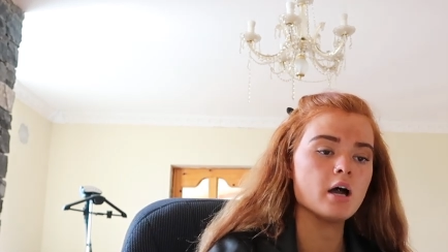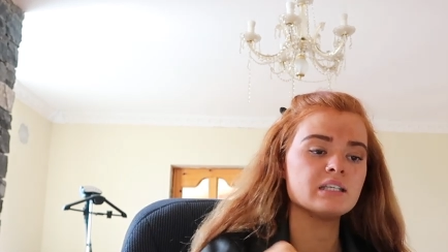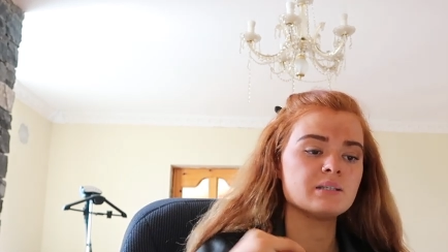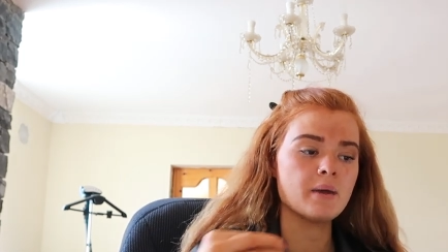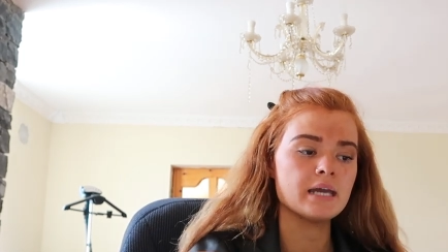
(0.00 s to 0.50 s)
I
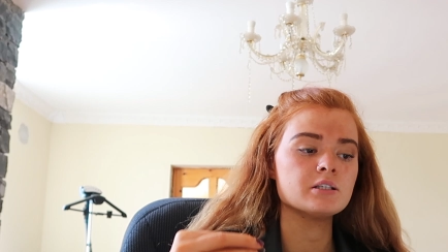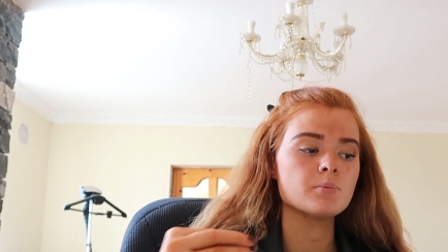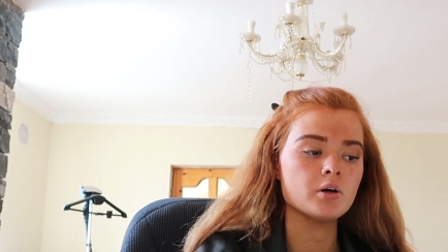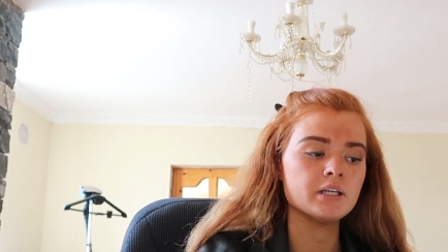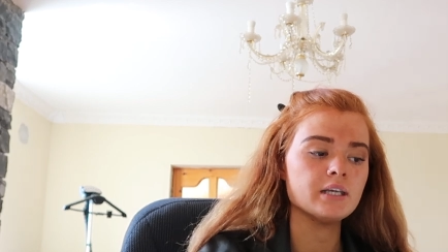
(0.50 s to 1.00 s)
spend
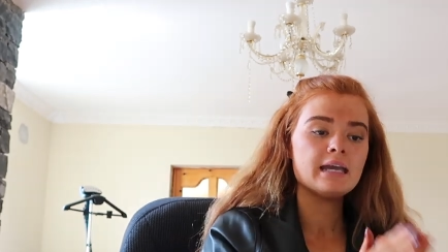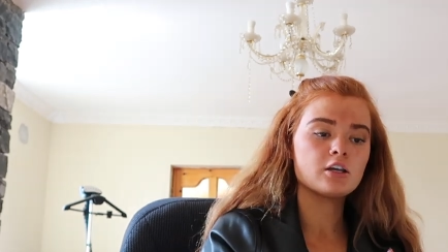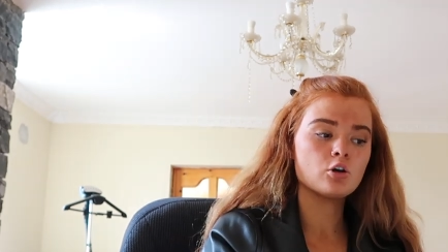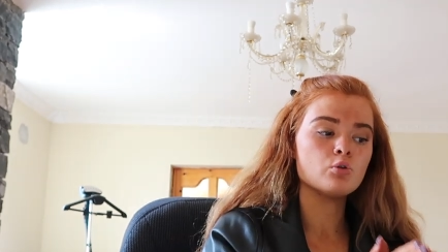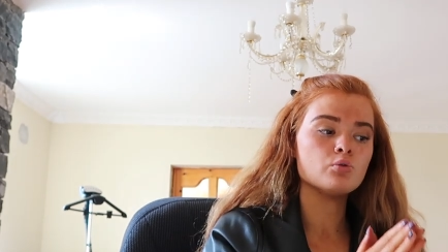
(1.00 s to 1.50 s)
money,
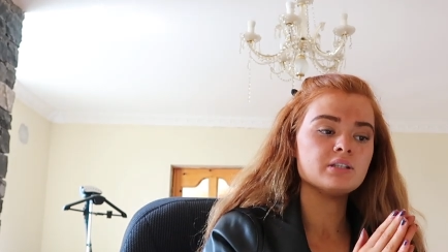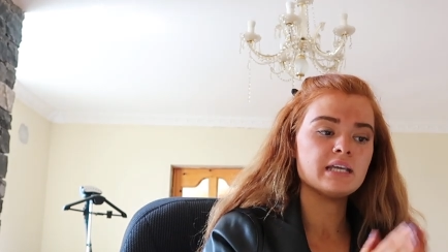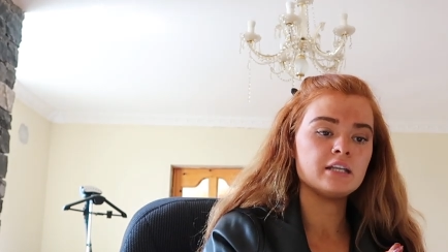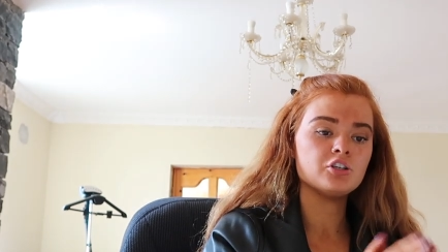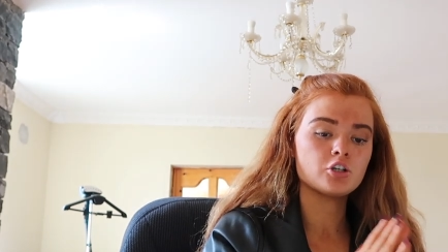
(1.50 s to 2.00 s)
it goes
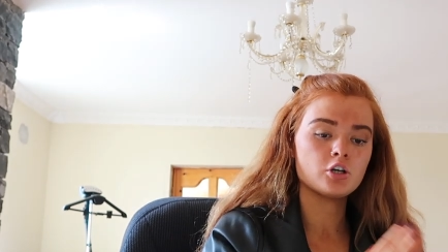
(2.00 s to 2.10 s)
in your